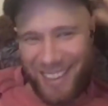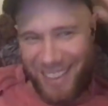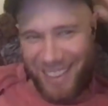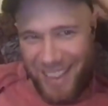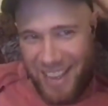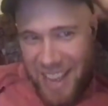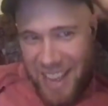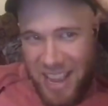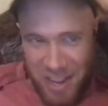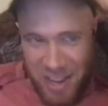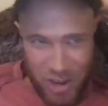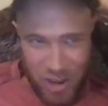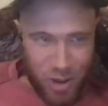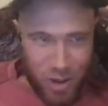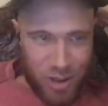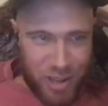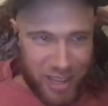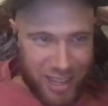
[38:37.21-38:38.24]
You did
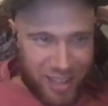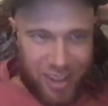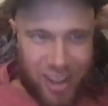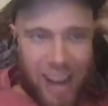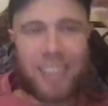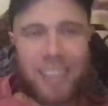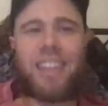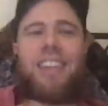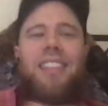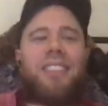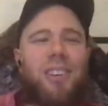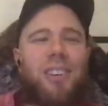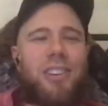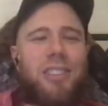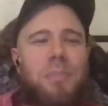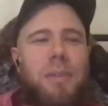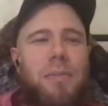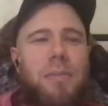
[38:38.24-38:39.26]
like that though, just me being like,